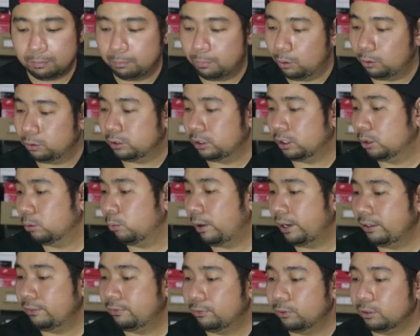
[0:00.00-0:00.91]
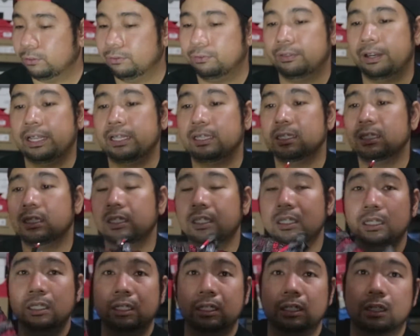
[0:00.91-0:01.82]
Both are wide foot
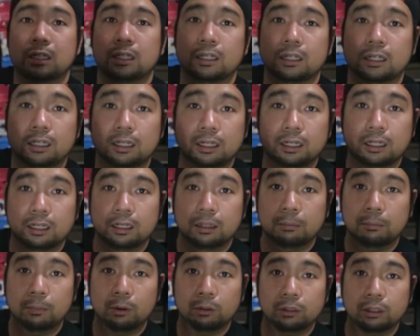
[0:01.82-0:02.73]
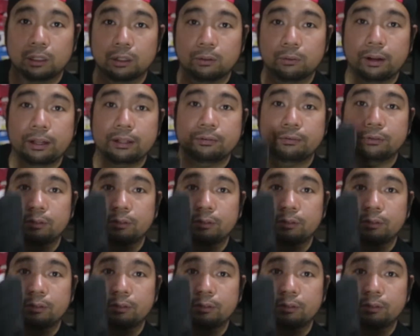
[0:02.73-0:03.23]
friendly. Both are wide